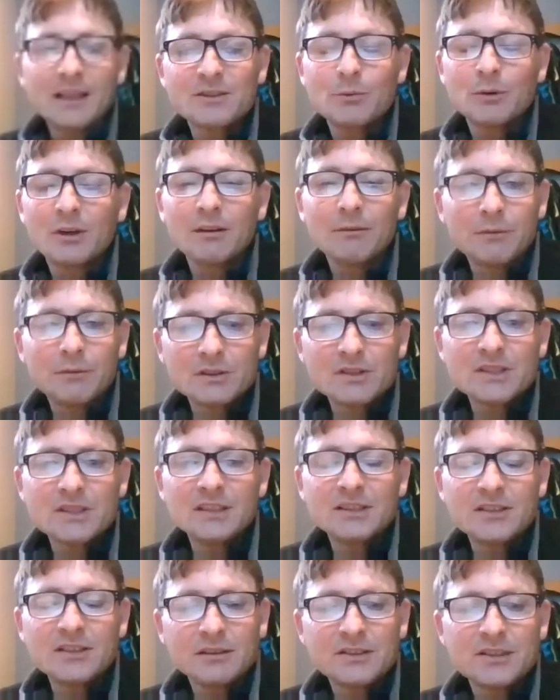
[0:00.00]
one of the first
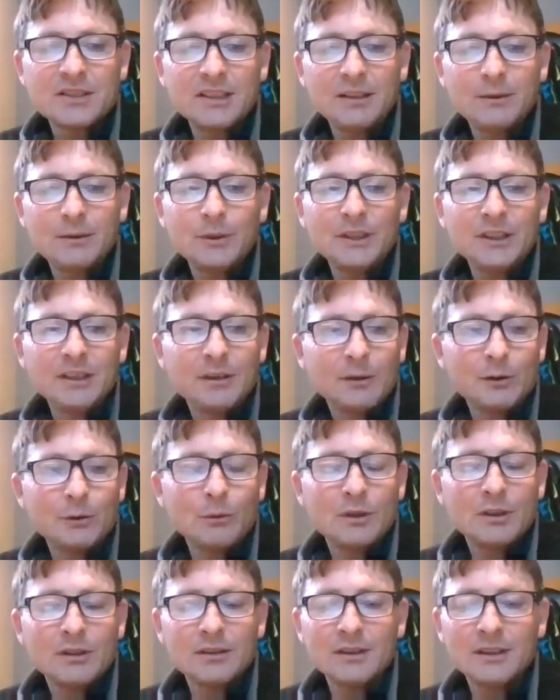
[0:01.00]
things you'll see when you go to
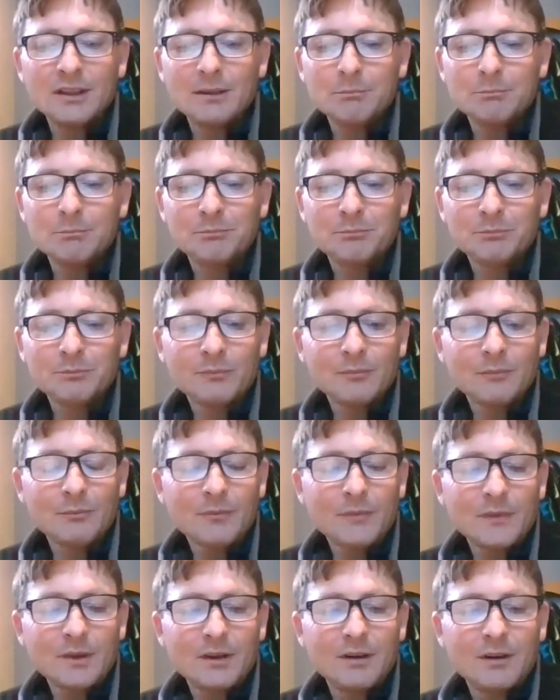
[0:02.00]

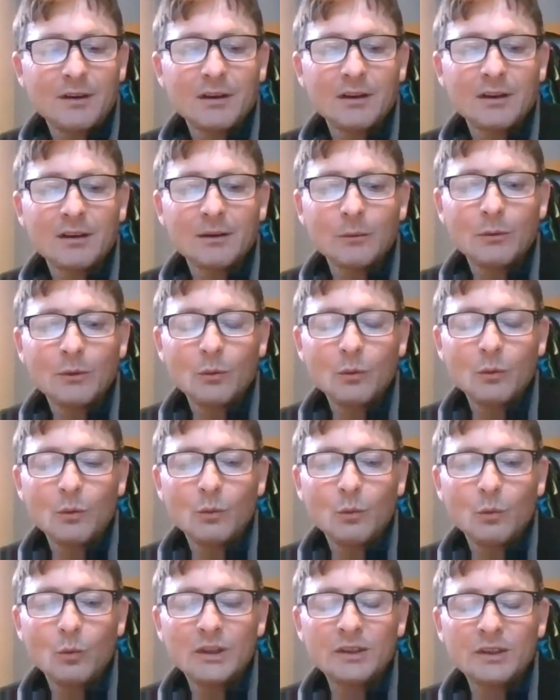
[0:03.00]
our
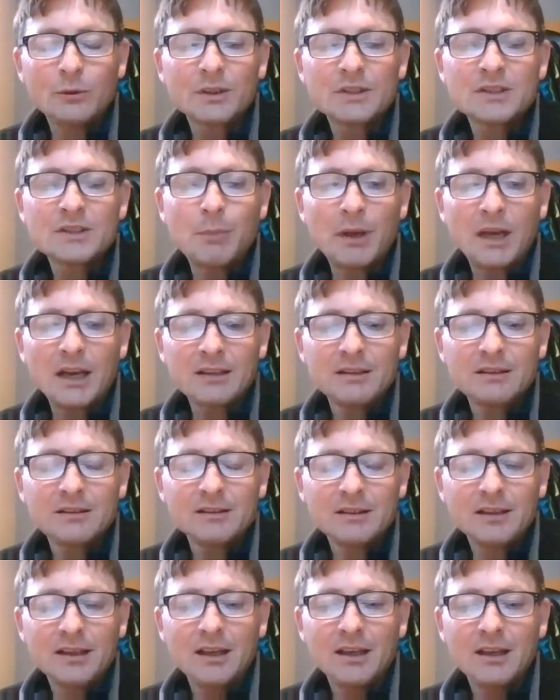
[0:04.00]
what to expect
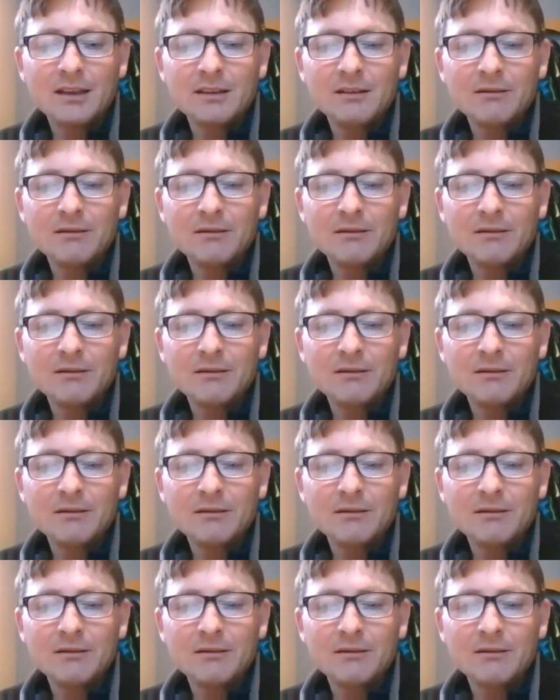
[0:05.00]
and